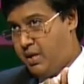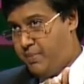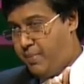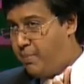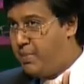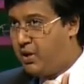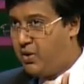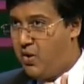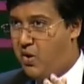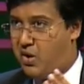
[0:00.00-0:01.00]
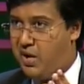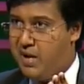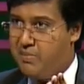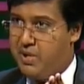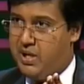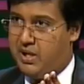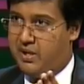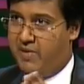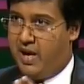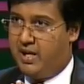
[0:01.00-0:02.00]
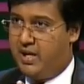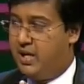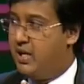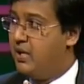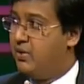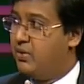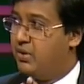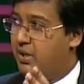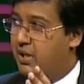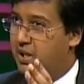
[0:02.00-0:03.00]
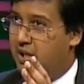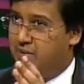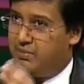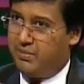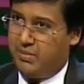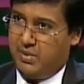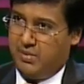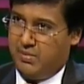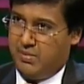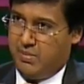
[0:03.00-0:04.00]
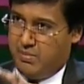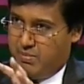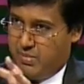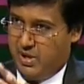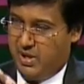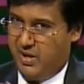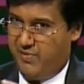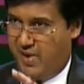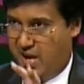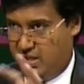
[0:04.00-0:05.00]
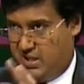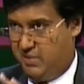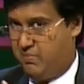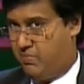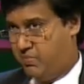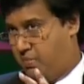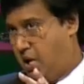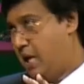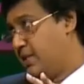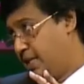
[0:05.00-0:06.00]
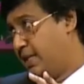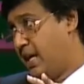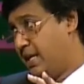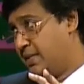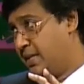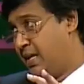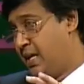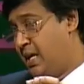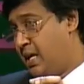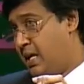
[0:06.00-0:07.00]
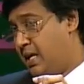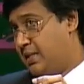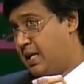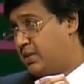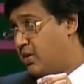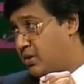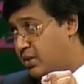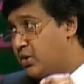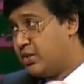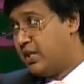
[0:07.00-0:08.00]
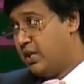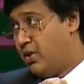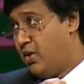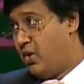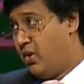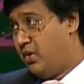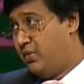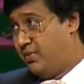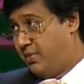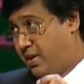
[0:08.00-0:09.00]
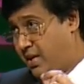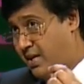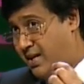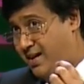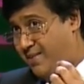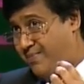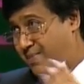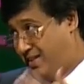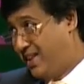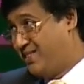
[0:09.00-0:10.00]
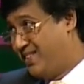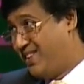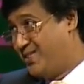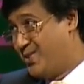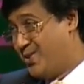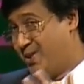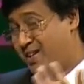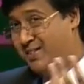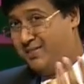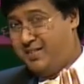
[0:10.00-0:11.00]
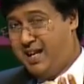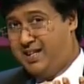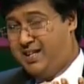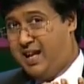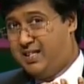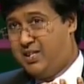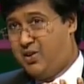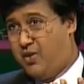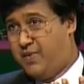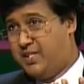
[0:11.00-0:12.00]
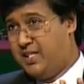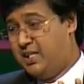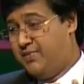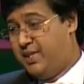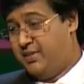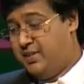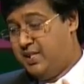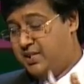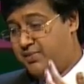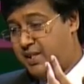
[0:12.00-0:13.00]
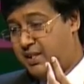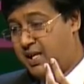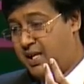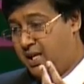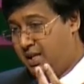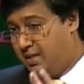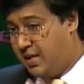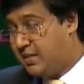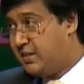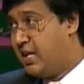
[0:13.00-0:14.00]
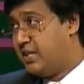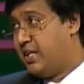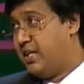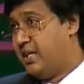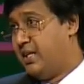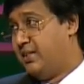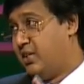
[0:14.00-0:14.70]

public law can be divided into three fairly large areas. That is constitutional law. As you know, that is the law which deals with the legislature, the